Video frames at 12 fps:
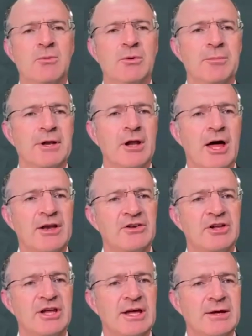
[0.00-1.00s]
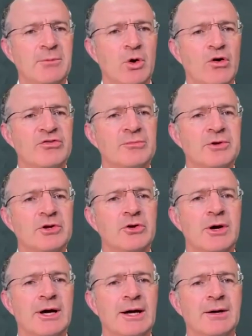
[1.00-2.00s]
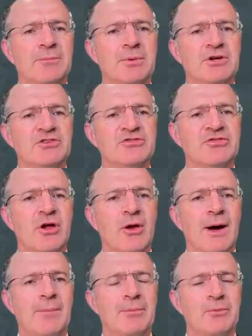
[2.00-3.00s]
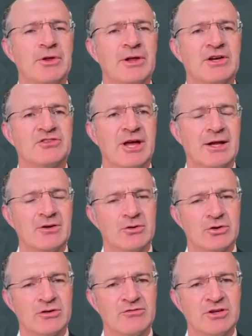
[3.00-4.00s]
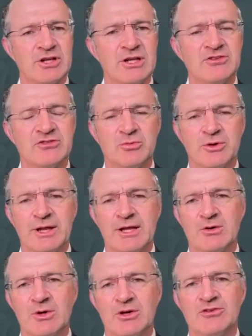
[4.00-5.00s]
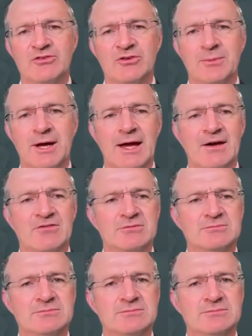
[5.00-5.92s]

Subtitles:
We'd be delighted to hear more from you. Please follow up with us at your convenience with any questions you may have.